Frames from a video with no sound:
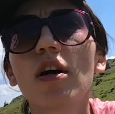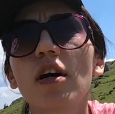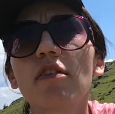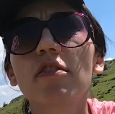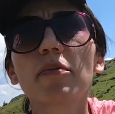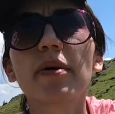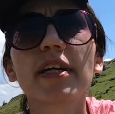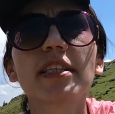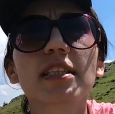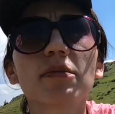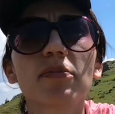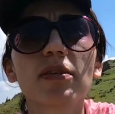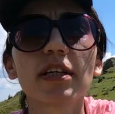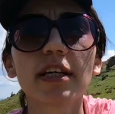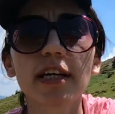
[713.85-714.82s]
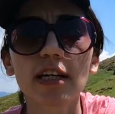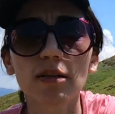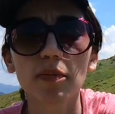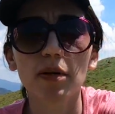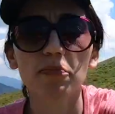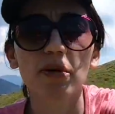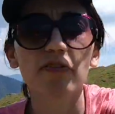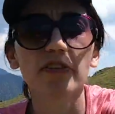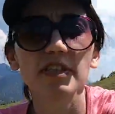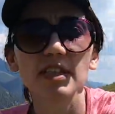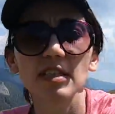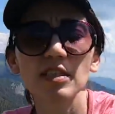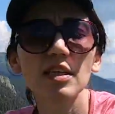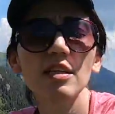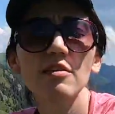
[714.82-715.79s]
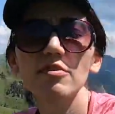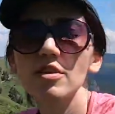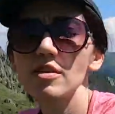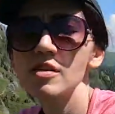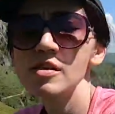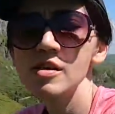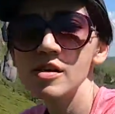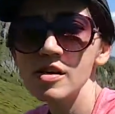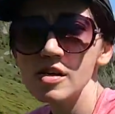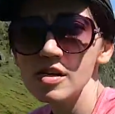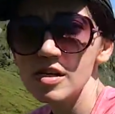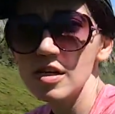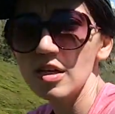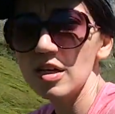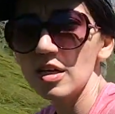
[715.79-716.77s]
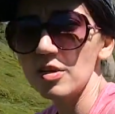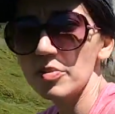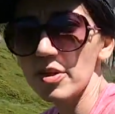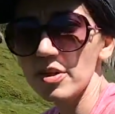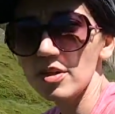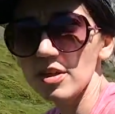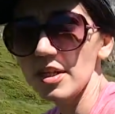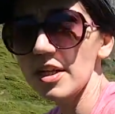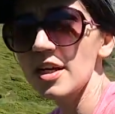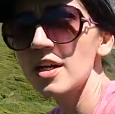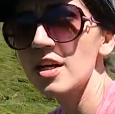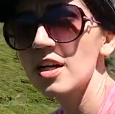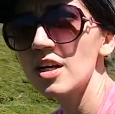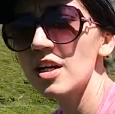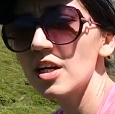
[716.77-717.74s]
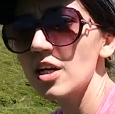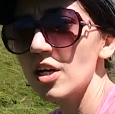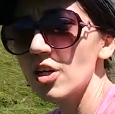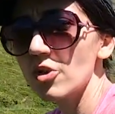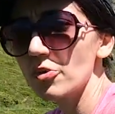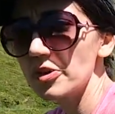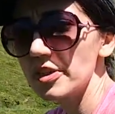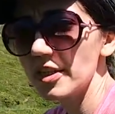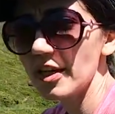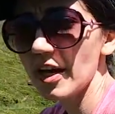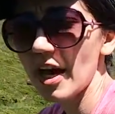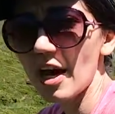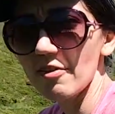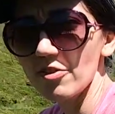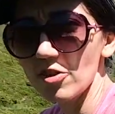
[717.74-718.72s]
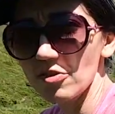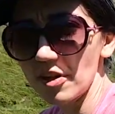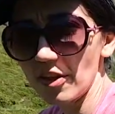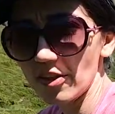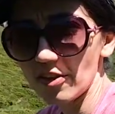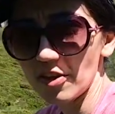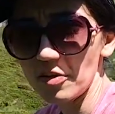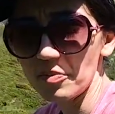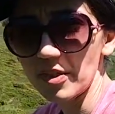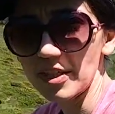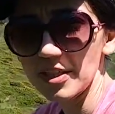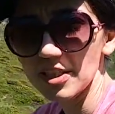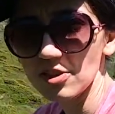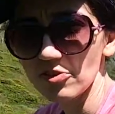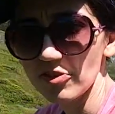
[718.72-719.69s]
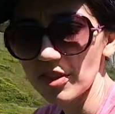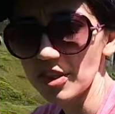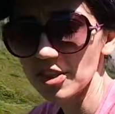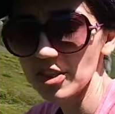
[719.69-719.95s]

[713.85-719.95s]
Everybody's complaining about my fitness level. Apparently, we have only 30 minutes to finish